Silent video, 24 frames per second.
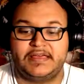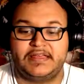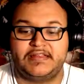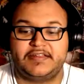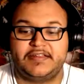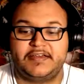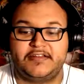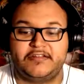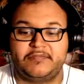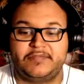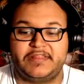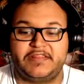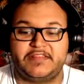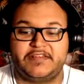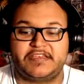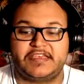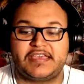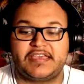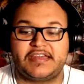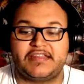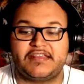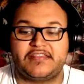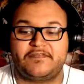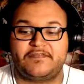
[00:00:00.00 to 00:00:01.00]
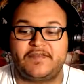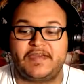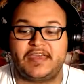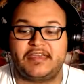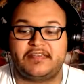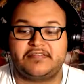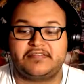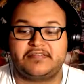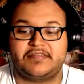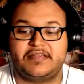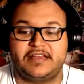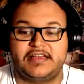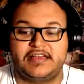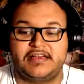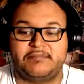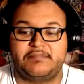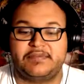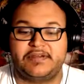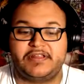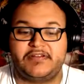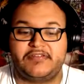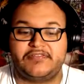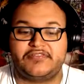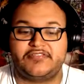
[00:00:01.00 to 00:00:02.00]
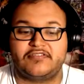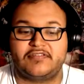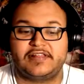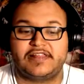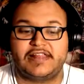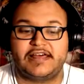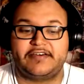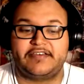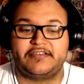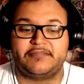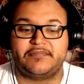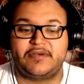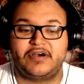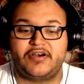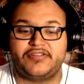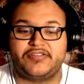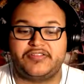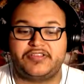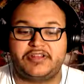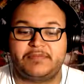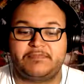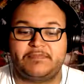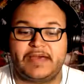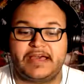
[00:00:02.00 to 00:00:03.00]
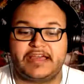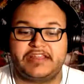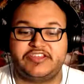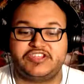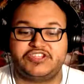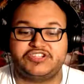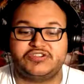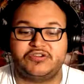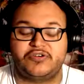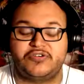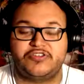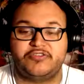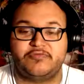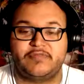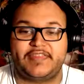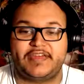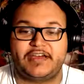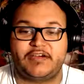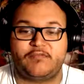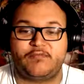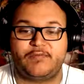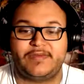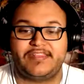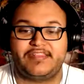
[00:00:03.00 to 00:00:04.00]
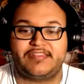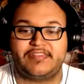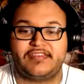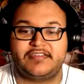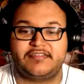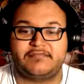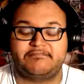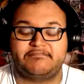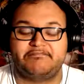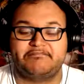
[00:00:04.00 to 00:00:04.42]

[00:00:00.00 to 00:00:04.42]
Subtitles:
not only looking at his face, but also allowing Monty to pat his shoulder without wincing.